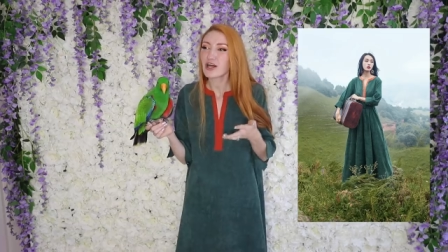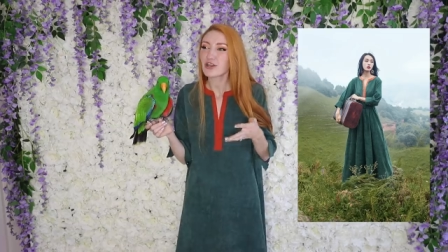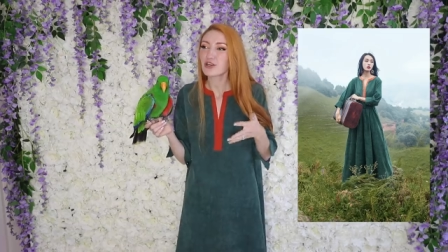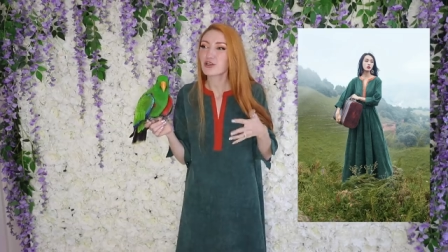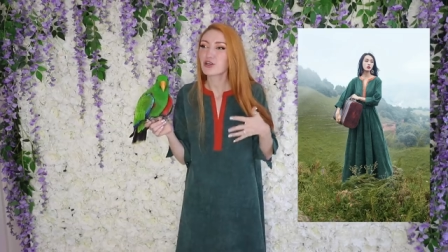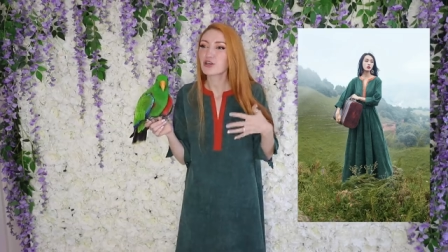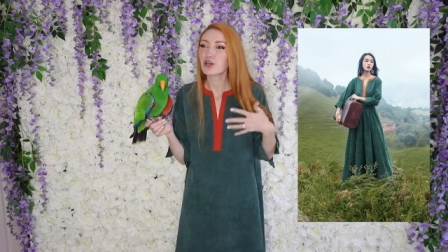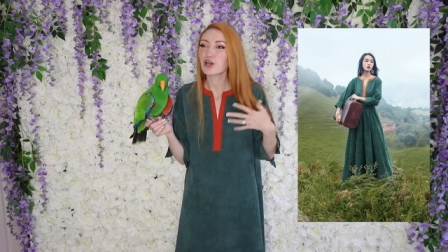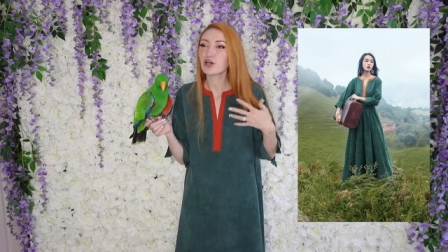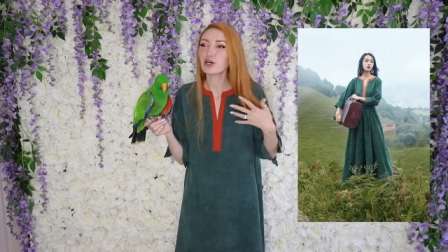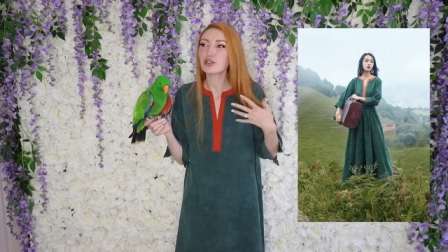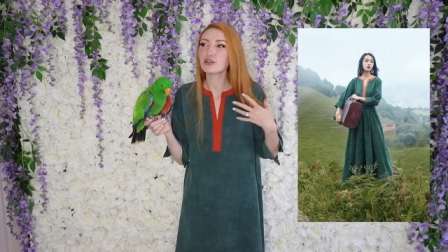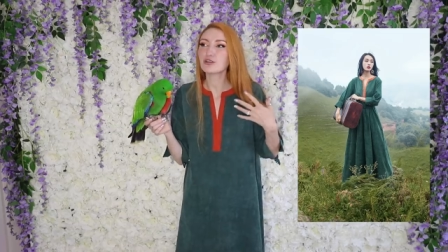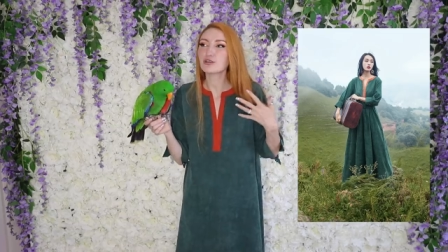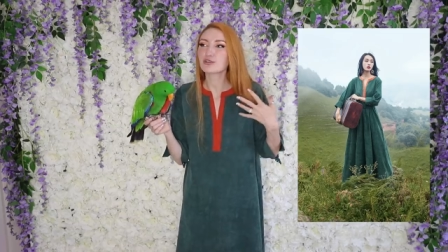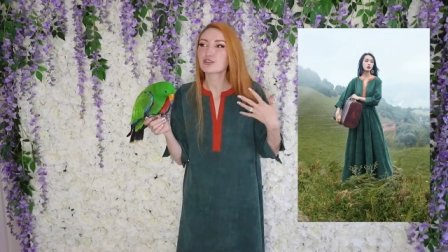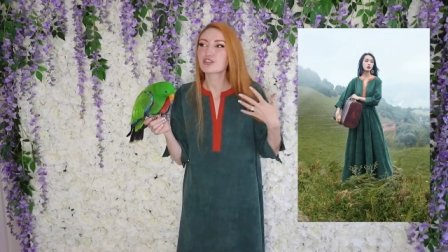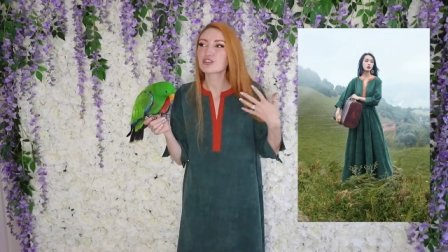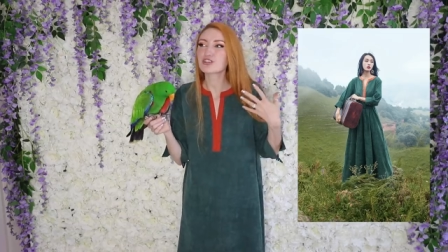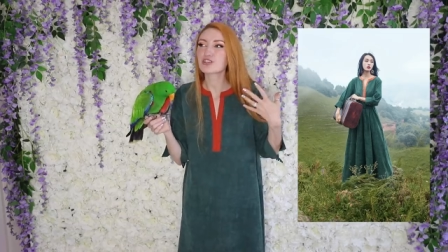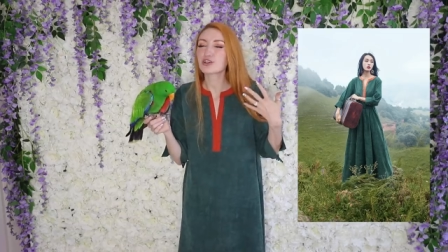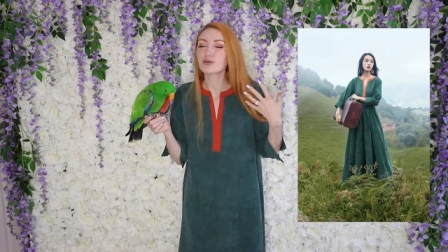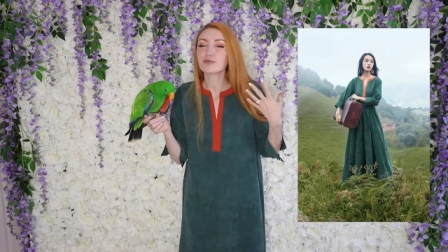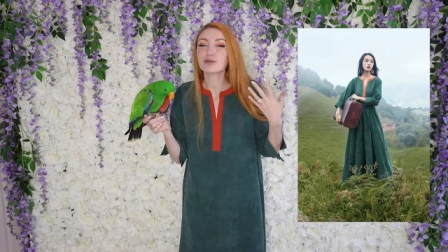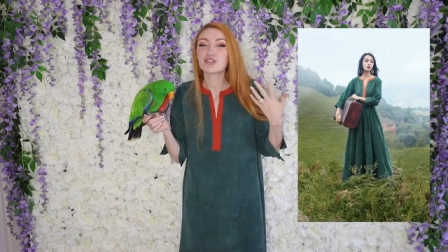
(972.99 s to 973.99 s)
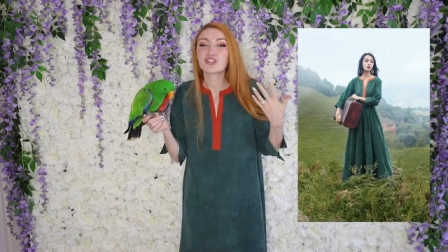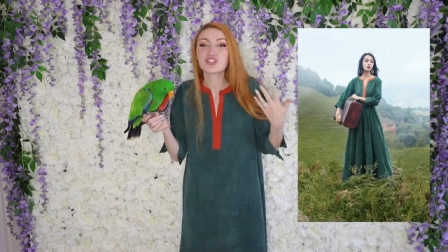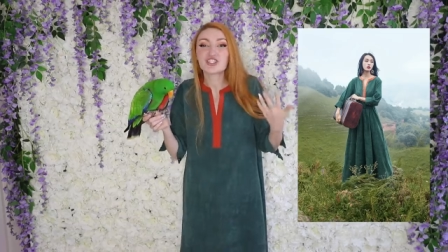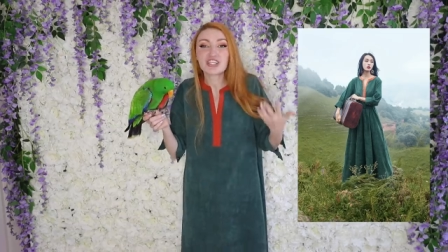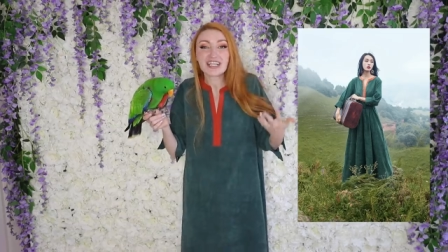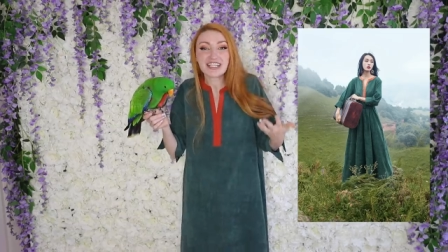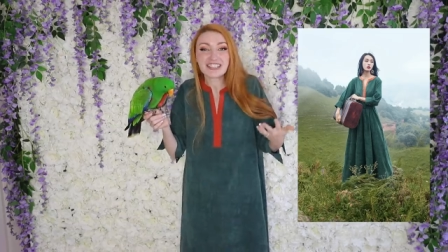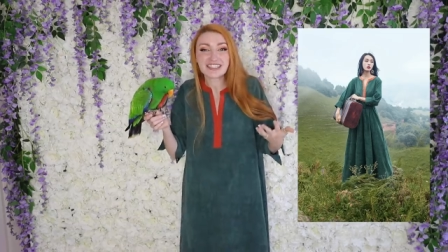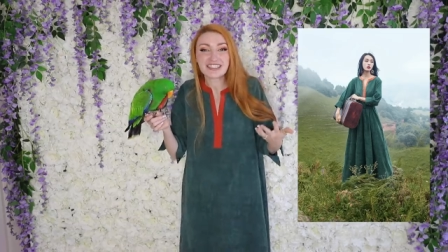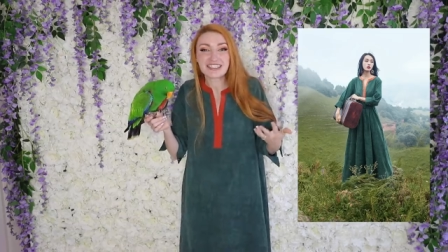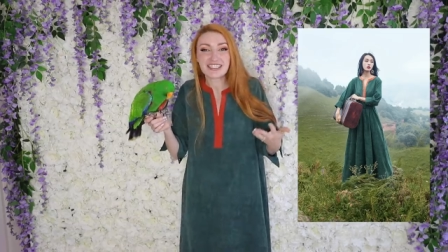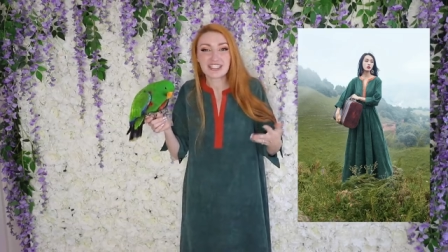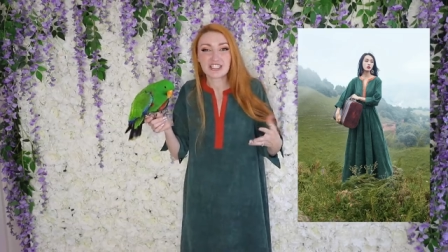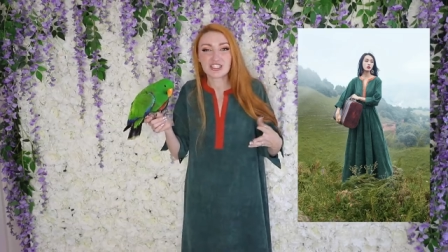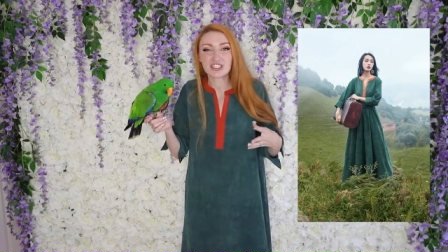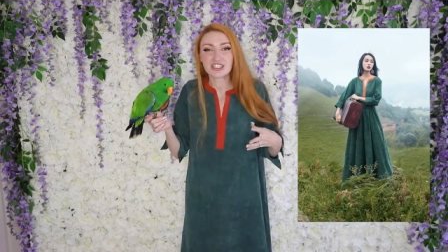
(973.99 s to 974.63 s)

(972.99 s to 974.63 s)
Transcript: The girl looked so majestic.